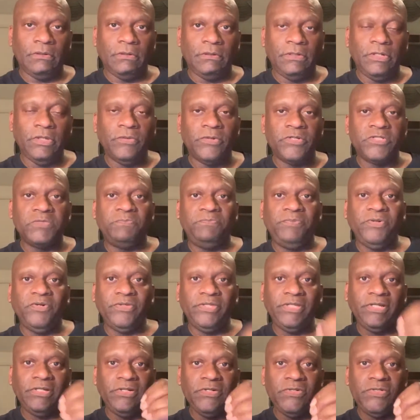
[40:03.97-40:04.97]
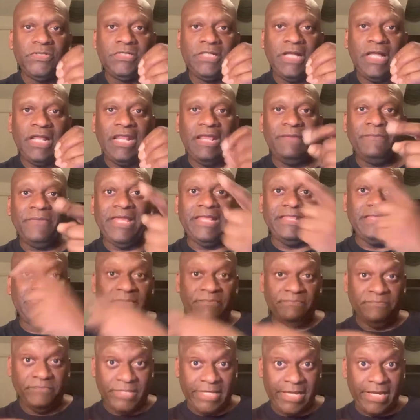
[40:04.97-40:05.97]
In other words, building a new stadium and
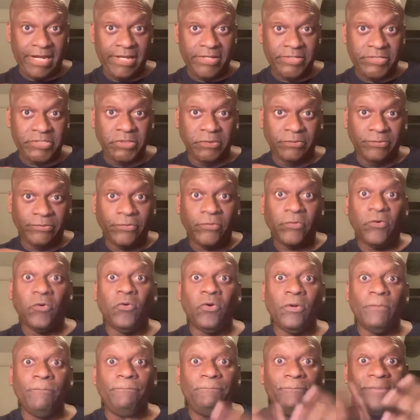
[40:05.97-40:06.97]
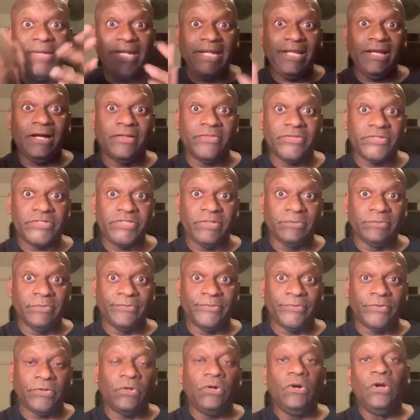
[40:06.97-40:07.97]
then getting a Super Bowl or bidding on the Super
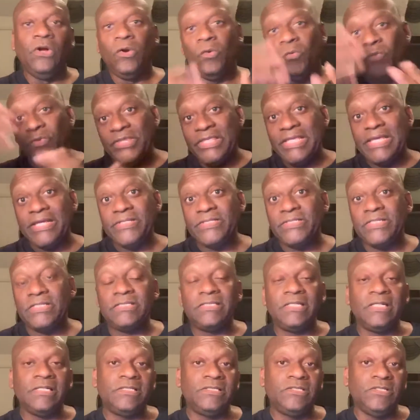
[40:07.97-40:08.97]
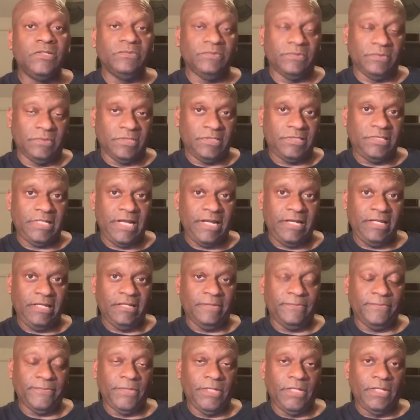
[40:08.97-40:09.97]
Bowl with the existing
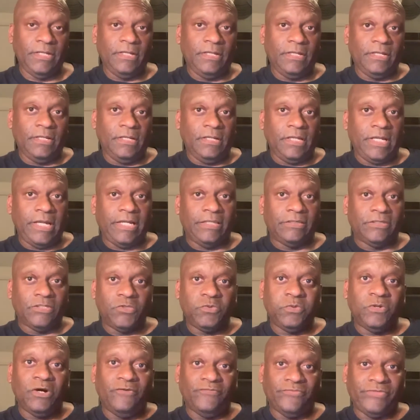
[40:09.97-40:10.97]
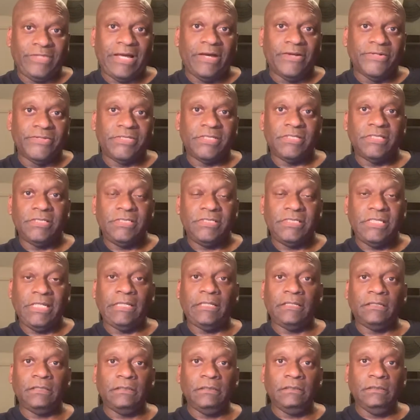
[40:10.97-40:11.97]
stadium and the 12,000
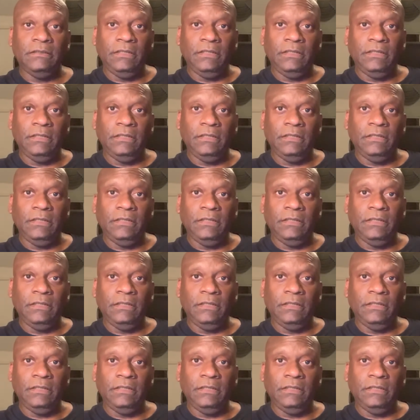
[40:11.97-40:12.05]
seat